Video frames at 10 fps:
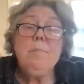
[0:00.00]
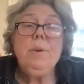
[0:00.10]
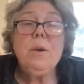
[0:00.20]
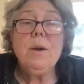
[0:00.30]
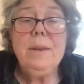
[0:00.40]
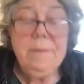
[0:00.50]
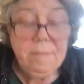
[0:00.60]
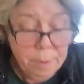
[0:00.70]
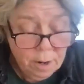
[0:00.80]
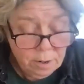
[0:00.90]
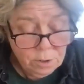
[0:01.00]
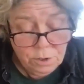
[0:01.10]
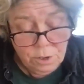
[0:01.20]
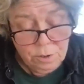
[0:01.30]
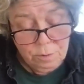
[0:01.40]
Beyond the sparkle
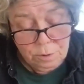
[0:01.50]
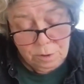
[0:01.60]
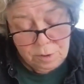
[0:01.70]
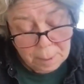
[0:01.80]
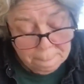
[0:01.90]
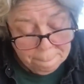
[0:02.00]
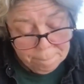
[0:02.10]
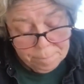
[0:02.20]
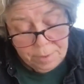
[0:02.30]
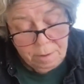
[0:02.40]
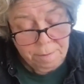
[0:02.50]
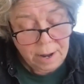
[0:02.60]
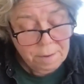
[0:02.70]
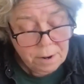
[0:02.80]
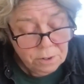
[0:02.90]
zones.
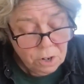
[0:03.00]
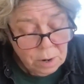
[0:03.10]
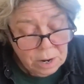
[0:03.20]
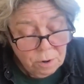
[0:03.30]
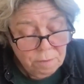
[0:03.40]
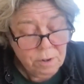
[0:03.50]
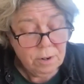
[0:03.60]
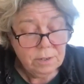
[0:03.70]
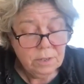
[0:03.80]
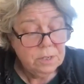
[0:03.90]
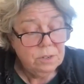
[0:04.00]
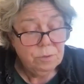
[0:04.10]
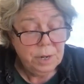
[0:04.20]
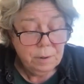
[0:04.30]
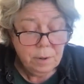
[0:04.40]
5 years ago, I drove across
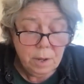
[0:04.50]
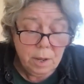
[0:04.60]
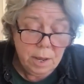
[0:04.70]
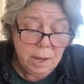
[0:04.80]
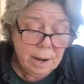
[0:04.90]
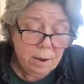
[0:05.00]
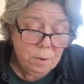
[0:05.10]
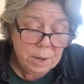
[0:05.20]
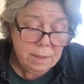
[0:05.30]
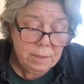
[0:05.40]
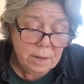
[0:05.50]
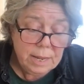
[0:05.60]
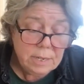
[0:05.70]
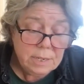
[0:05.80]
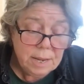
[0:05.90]
country. An hour in, the
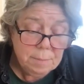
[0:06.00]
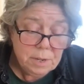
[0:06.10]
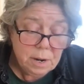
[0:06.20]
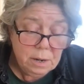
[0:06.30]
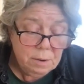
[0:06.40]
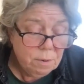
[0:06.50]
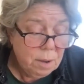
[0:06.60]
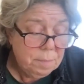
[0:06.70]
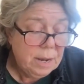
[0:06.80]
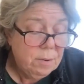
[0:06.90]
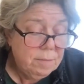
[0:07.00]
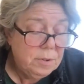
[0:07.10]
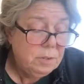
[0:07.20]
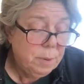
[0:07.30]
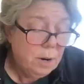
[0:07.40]
landscape suddenly dropped out of the
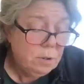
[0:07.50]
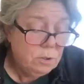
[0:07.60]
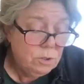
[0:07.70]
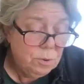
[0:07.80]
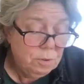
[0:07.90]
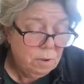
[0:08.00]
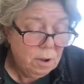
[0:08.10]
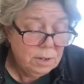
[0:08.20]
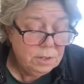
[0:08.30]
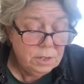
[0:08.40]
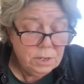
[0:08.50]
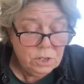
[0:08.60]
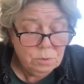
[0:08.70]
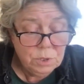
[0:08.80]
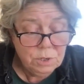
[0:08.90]
sparkle zone of Austin
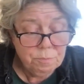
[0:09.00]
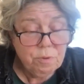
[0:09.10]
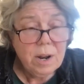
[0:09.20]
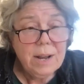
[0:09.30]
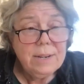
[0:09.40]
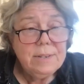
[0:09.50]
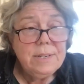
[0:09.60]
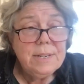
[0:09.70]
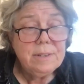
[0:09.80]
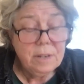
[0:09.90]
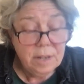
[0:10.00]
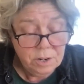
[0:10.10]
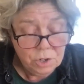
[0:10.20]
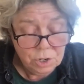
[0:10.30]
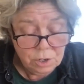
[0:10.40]
into a surprise
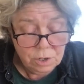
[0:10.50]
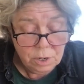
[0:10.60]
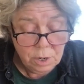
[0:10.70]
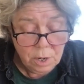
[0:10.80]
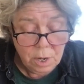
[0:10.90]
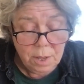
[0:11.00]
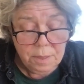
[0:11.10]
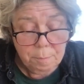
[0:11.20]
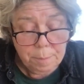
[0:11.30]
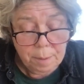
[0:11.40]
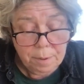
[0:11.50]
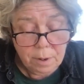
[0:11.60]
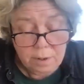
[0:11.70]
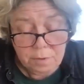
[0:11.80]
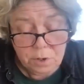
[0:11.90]
desolation. The
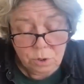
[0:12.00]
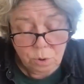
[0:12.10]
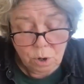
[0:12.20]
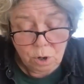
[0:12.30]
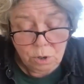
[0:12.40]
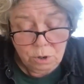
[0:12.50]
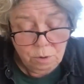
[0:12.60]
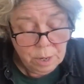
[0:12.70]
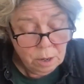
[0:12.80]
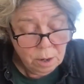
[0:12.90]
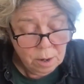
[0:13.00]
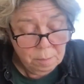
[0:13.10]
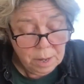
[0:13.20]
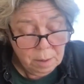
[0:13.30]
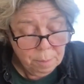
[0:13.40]
bubble of the so-called new
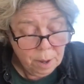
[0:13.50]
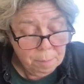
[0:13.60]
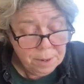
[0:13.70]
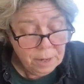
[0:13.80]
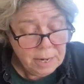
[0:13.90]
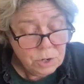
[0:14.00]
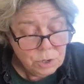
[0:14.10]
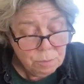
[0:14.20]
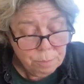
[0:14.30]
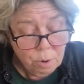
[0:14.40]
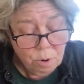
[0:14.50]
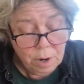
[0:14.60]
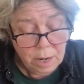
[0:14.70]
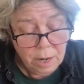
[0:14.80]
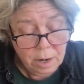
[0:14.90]
economy, population
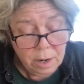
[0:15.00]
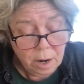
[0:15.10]
pouring in,